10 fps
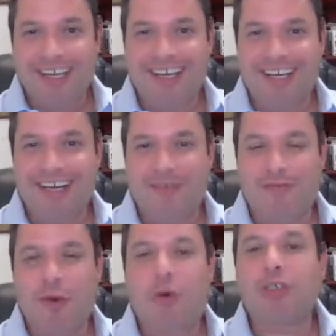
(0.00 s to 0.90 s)

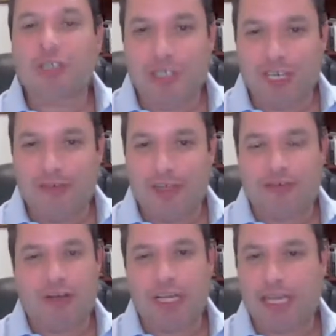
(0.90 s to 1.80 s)
Of course you're going to love
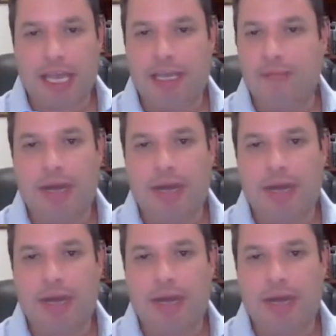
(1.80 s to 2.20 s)
Israel. Again,